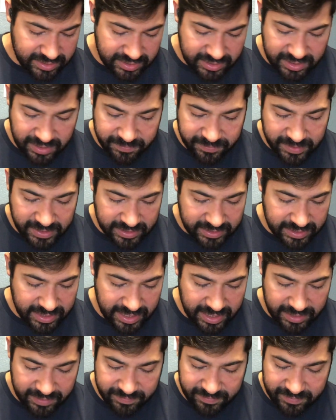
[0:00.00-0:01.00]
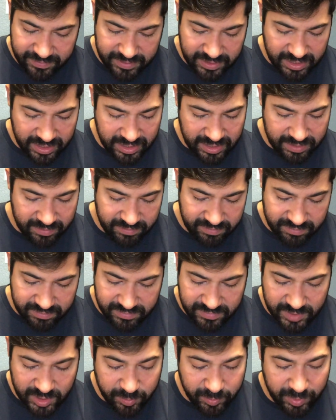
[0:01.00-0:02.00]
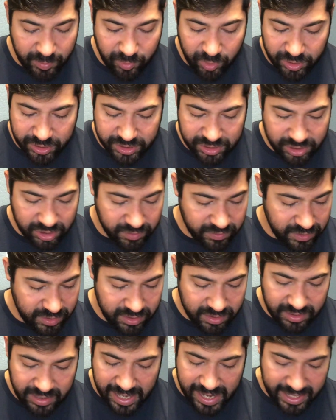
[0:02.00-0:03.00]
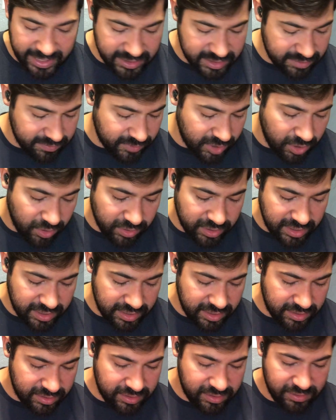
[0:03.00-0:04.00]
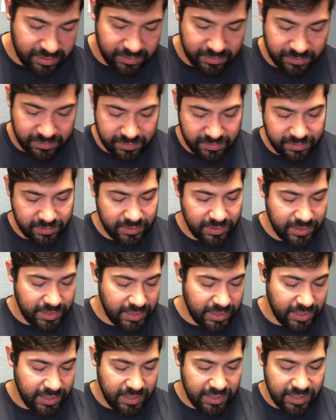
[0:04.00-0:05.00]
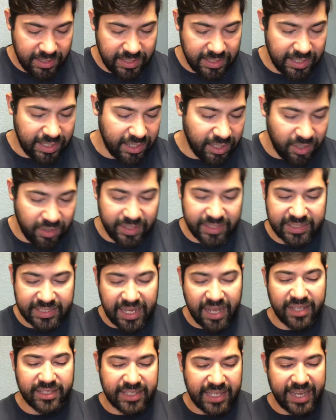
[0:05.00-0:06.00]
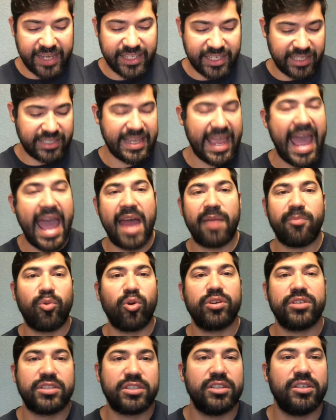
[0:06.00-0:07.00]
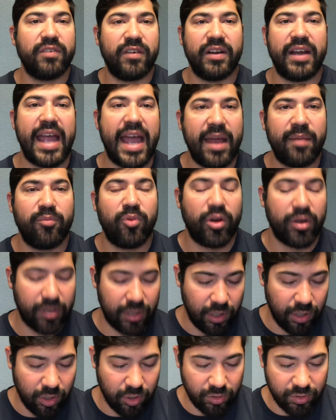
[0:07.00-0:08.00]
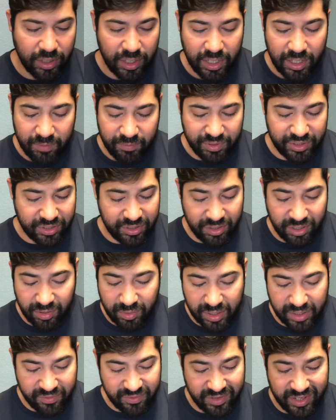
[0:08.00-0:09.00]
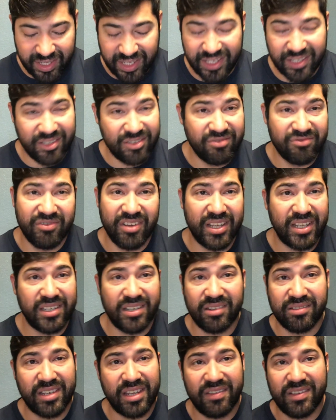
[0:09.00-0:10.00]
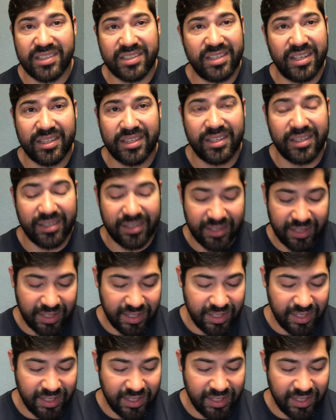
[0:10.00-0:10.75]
and stuff like that. A little bit more silver, add some gold in there too. And I know it sounds like just add more silver, add more gold. But you know what? Really, you really don't give us nothing.